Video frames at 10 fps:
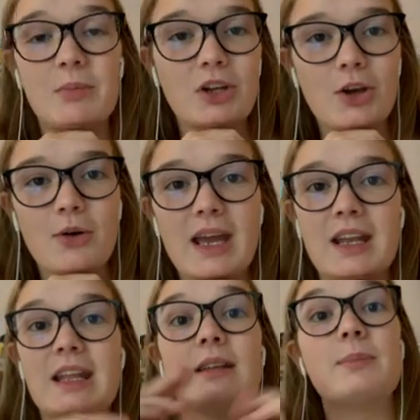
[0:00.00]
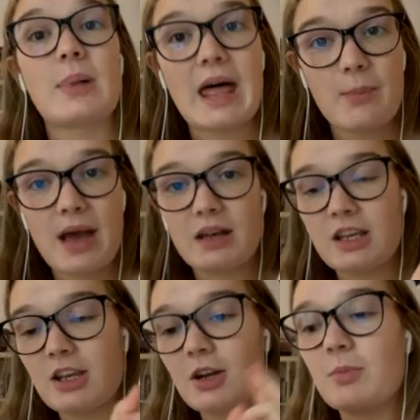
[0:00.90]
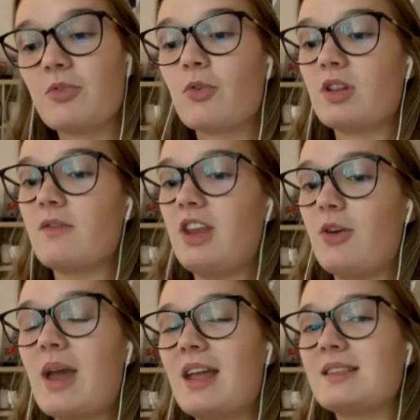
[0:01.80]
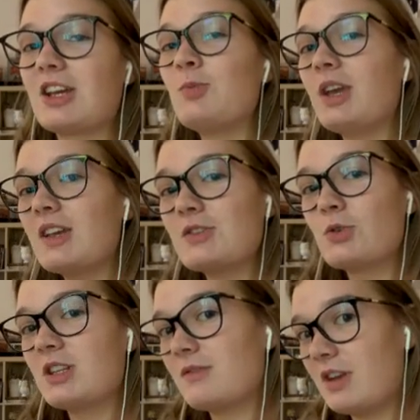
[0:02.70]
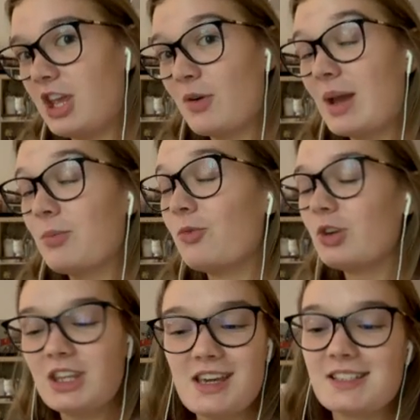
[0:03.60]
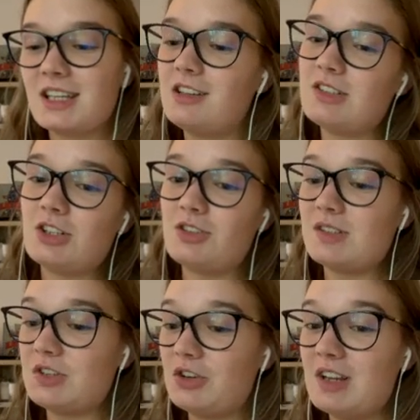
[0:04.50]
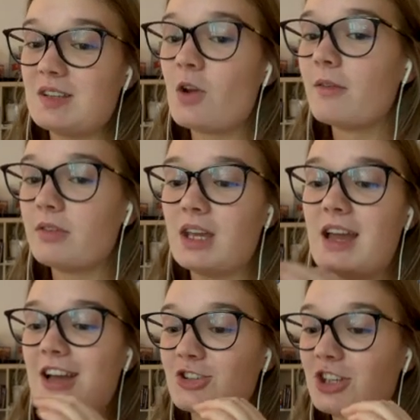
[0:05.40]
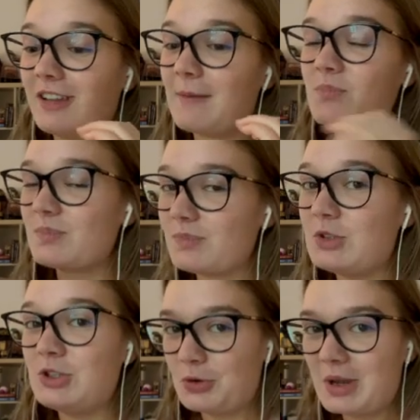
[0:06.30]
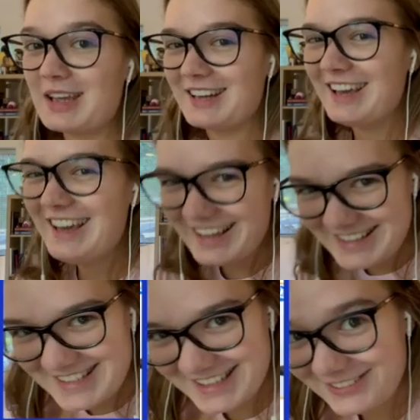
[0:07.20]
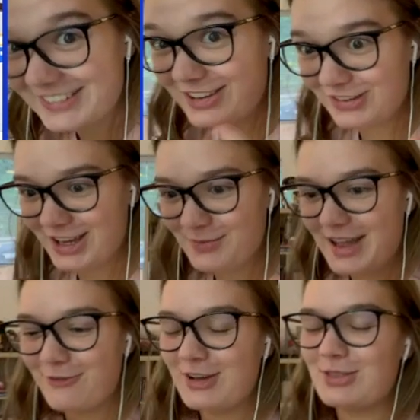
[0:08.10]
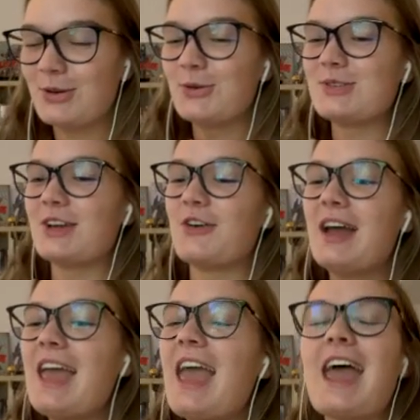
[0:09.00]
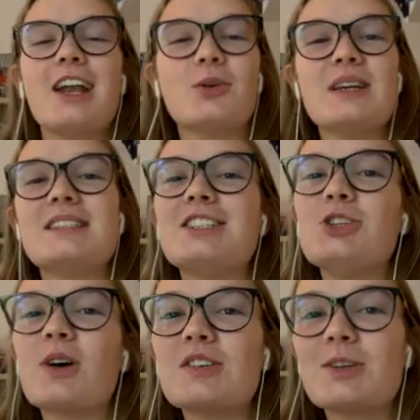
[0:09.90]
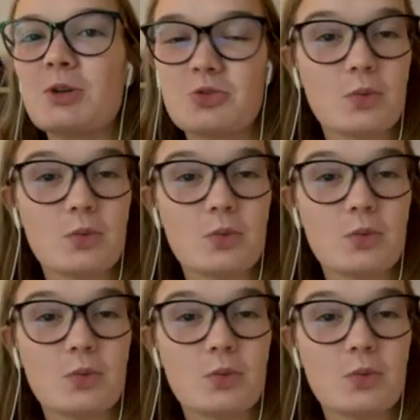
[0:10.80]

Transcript: gonna go ahead and pop out of here before the video ends. I hope you guys enjoyed the video. I'm really excited to start the series, and hopefully I actually like do it instead of giving up halfway through. So anyways, thank you all so much for